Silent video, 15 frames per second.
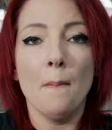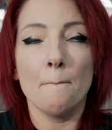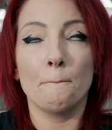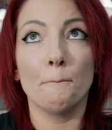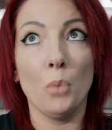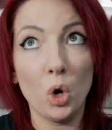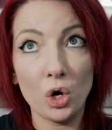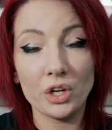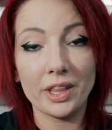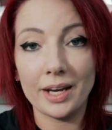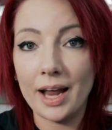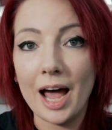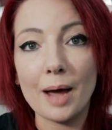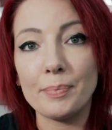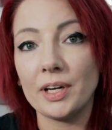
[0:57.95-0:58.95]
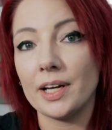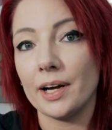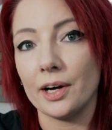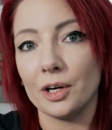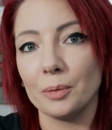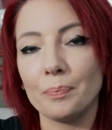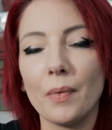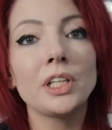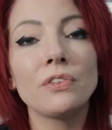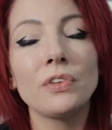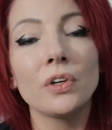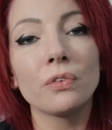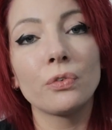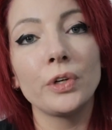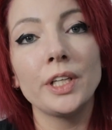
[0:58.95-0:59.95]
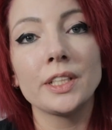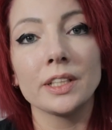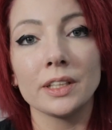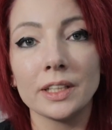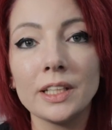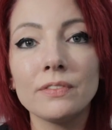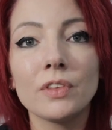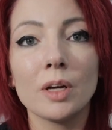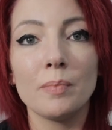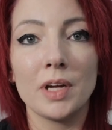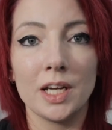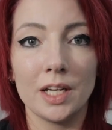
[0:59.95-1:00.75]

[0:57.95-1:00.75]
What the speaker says: more than happy to help. Please feel free to leave them